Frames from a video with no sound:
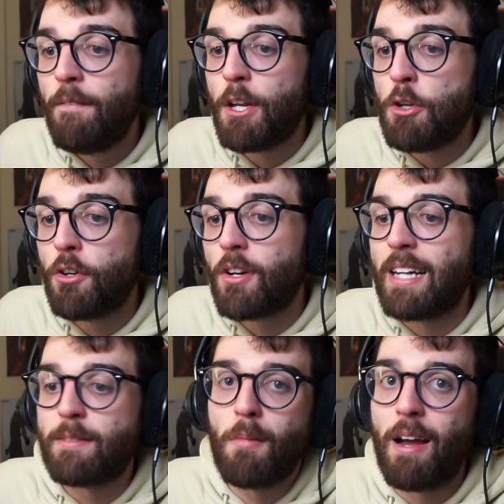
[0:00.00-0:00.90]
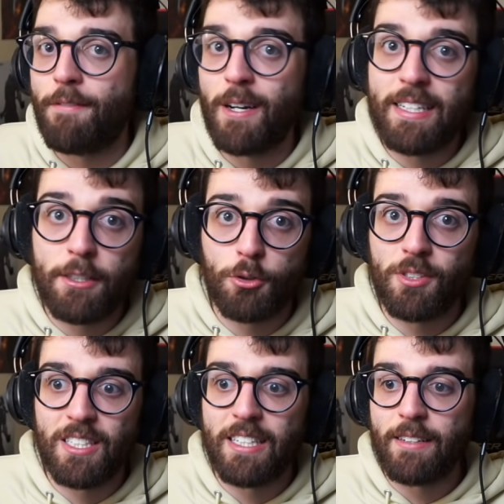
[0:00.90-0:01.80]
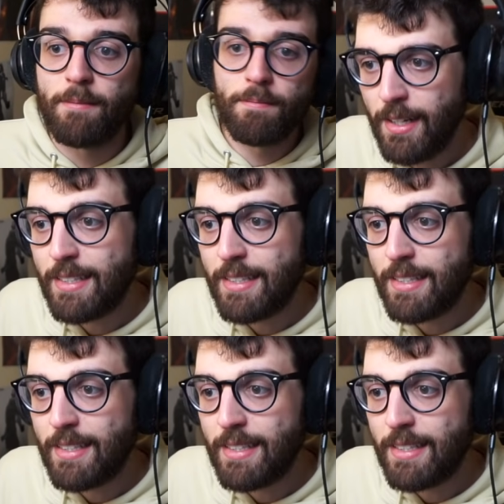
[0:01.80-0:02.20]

that you guys might find interesting.